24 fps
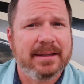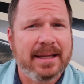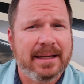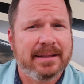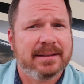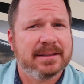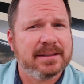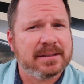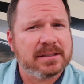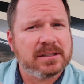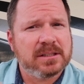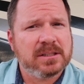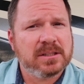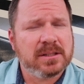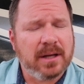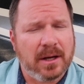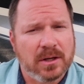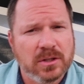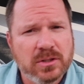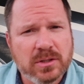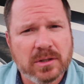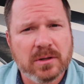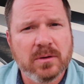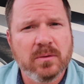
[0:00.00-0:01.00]
that
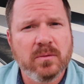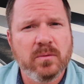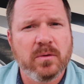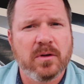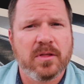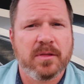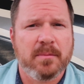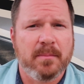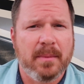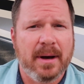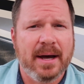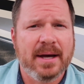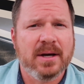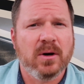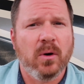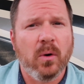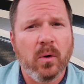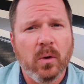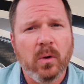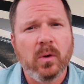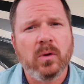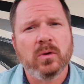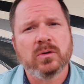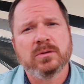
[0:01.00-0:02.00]
discussion with my
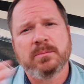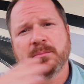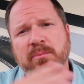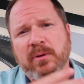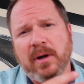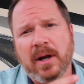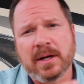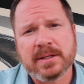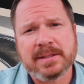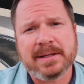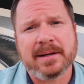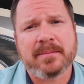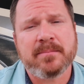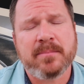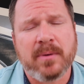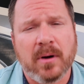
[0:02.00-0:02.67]
old project